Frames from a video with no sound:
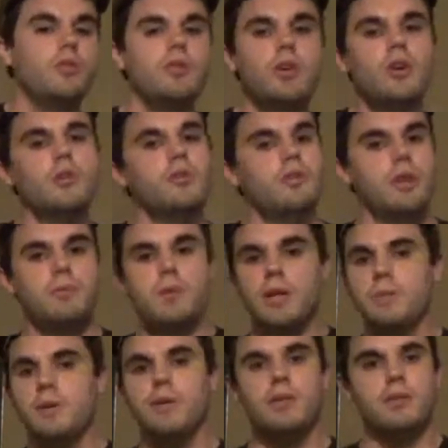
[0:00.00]
who knows, and
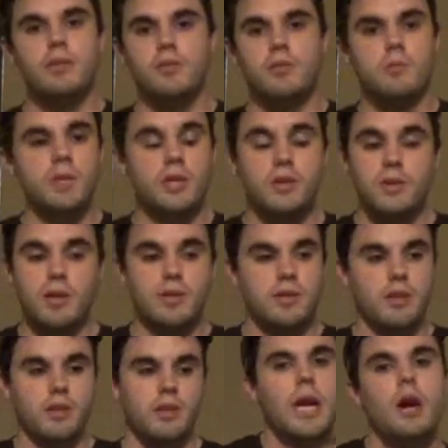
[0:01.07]
maybe this will be a great
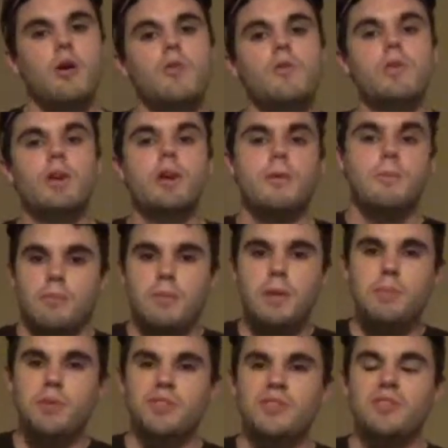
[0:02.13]
thing. However,
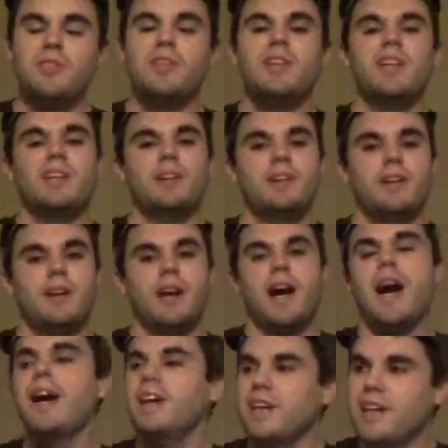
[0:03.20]
me personally,
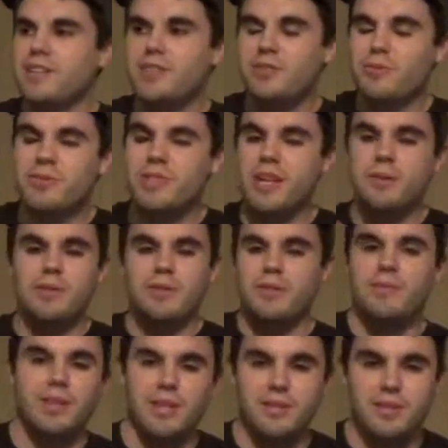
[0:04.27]
I, I just don't see how it's
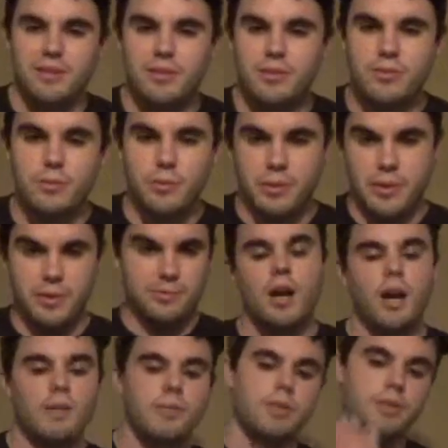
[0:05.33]
advancing the story.
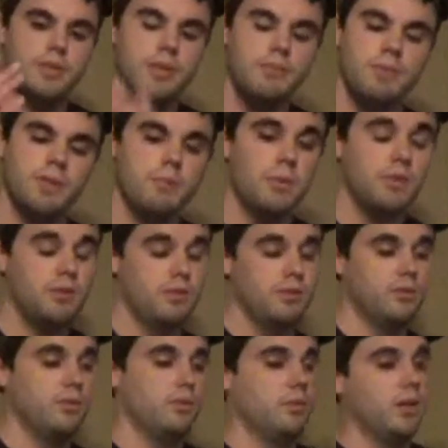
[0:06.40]
I feel the same thing about the
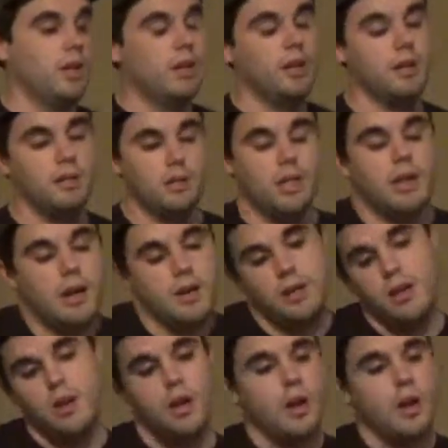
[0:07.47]
other two. I, I, I,